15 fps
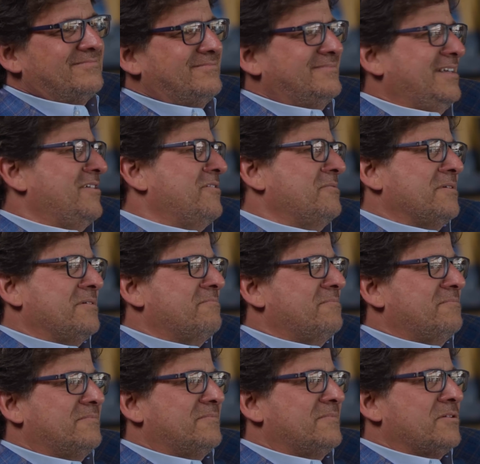
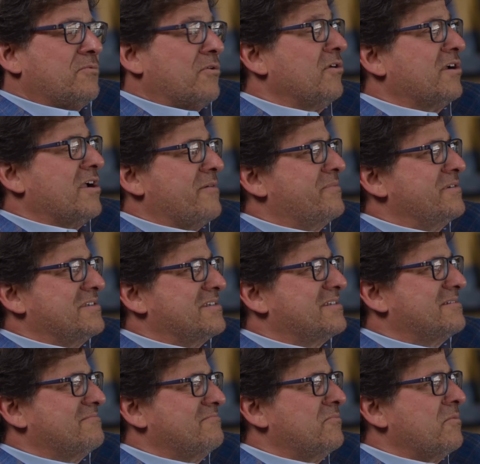know, the World Cup
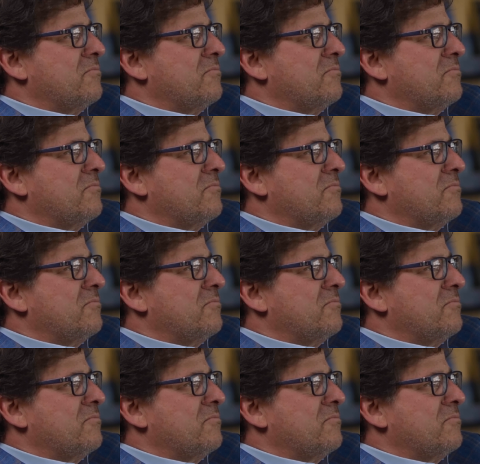is